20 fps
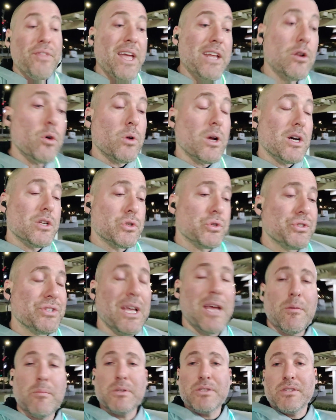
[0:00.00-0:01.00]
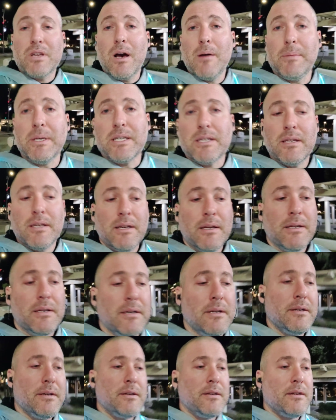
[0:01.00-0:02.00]
They don't understand what's coming.
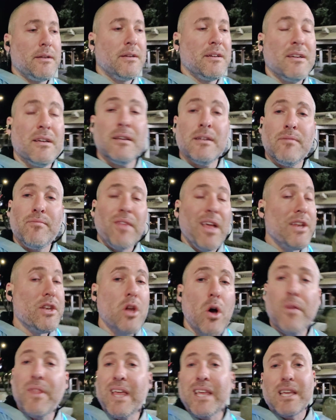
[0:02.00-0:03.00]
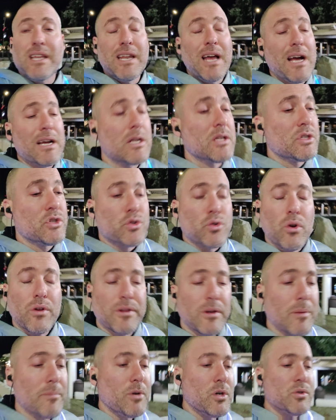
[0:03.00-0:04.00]
And no, they cannot
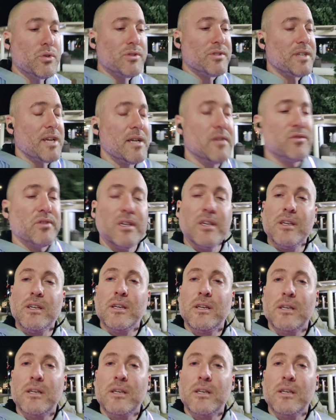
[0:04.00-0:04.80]
control their emotions, guys.